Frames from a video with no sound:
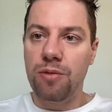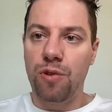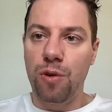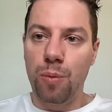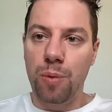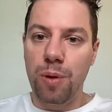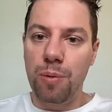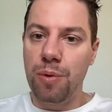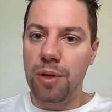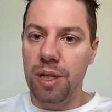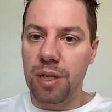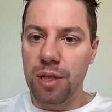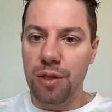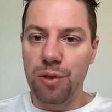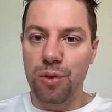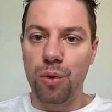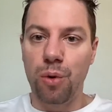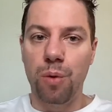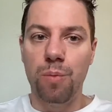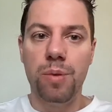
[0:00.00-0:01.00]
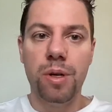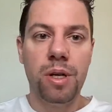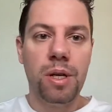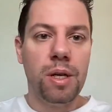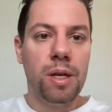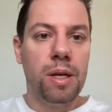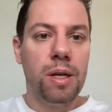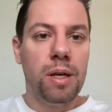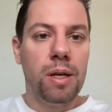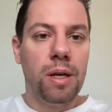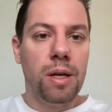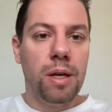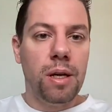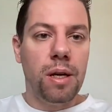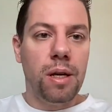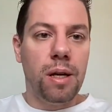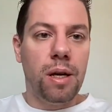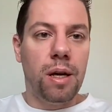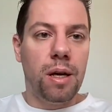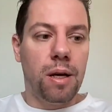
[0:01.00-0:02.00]
for people in this group.
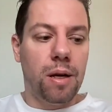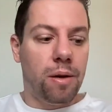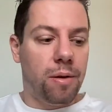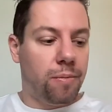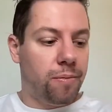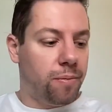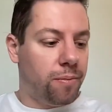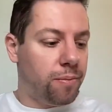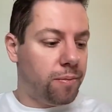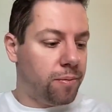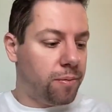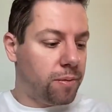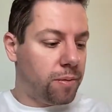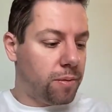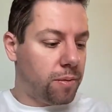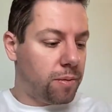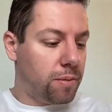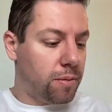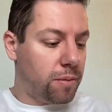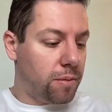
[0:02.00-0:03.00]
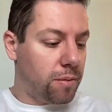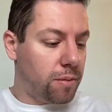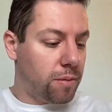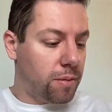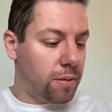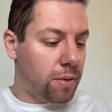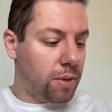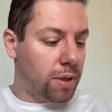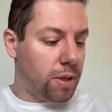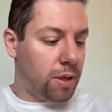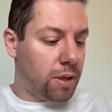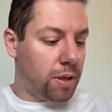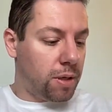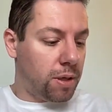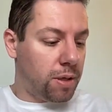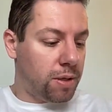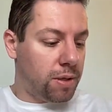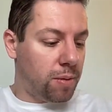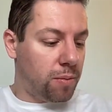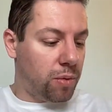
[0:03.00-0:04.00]
Um, I
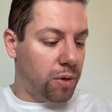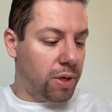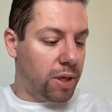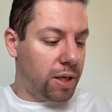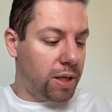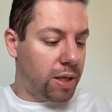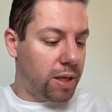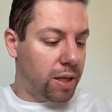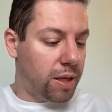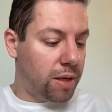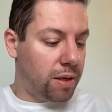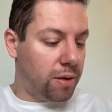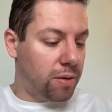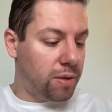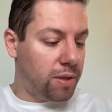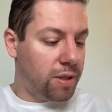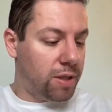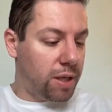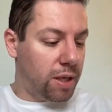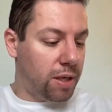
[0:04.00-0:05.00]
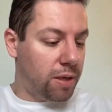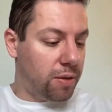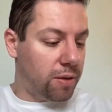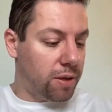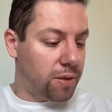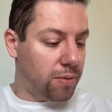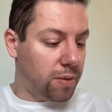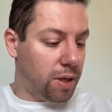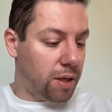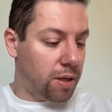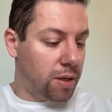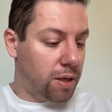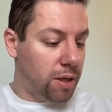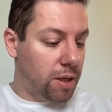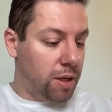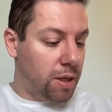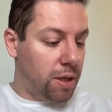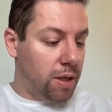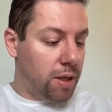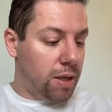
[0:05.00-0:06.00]
see Monica here, good seeing you as well.
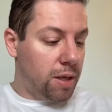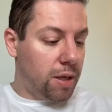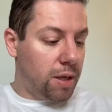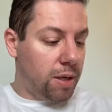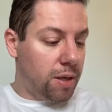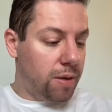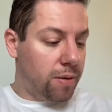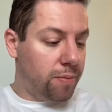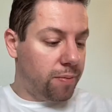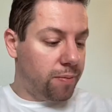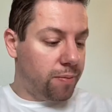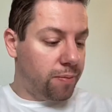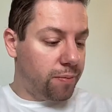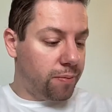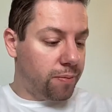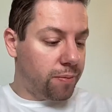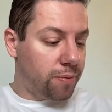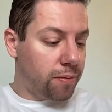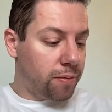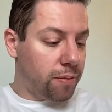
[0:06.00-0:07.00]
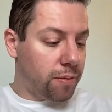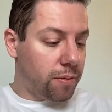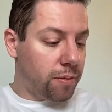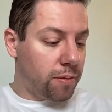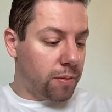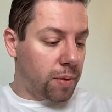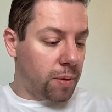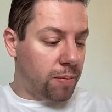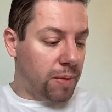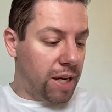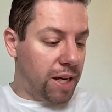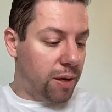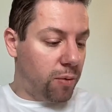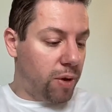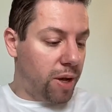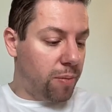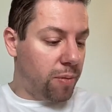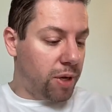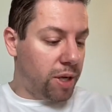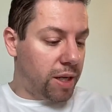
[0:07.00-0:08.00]
Um, and by the way,
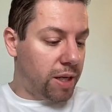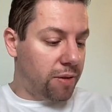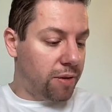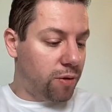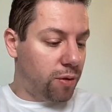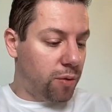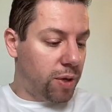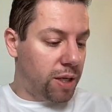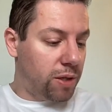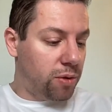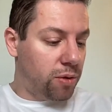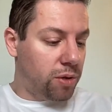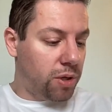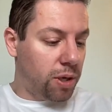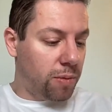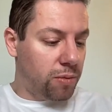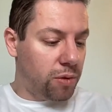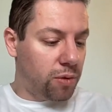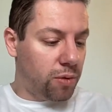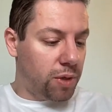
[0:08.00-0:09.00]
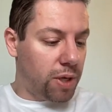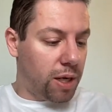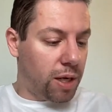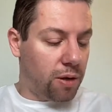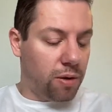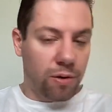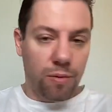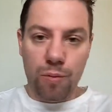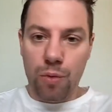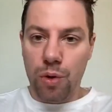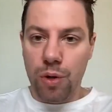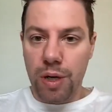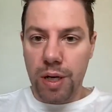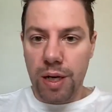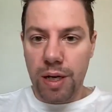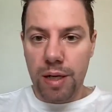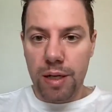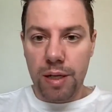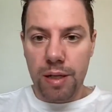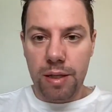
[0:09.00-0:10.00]
Monica, if you want to come to the
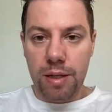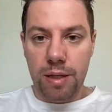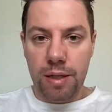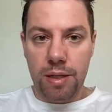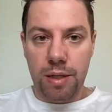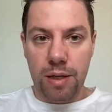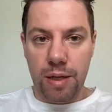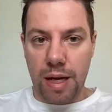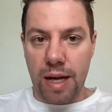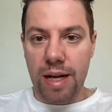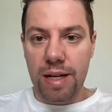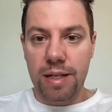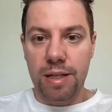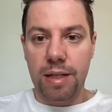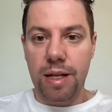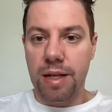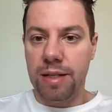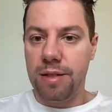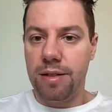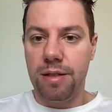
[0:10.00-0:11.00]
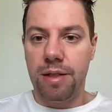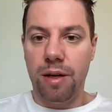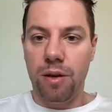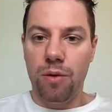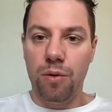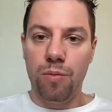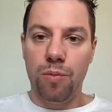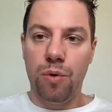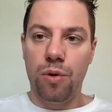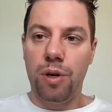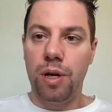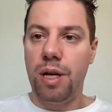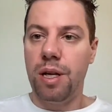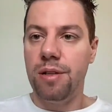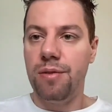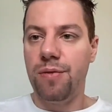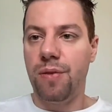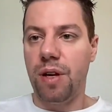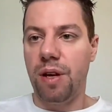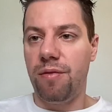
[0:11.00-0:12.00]
onboarding tonight, that's the onboarding is
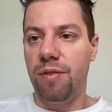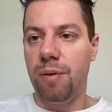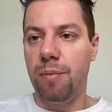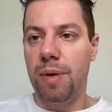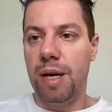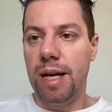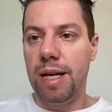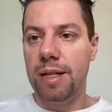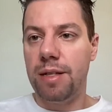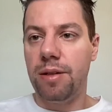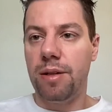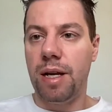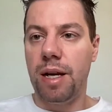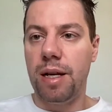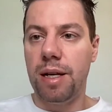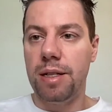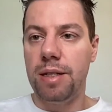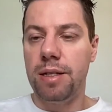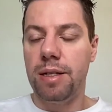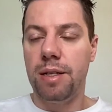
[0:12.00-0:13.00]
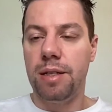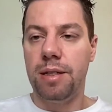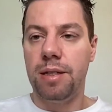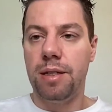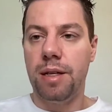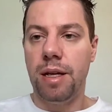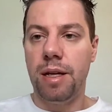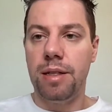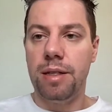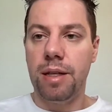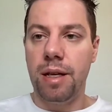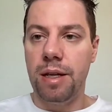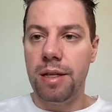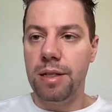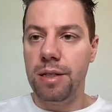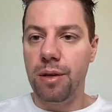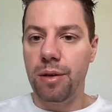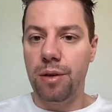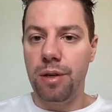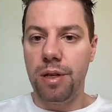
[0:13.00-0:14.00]
for everybody tonight at eight
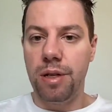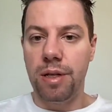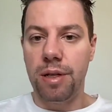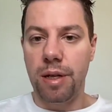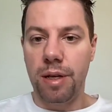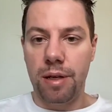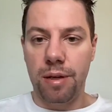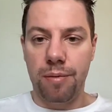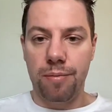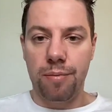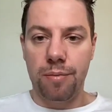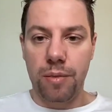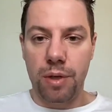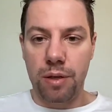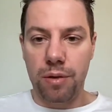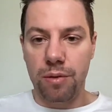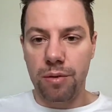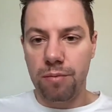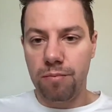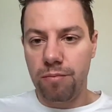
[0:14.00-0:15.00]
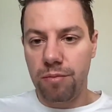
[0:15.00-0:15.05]
thirty, um, you know,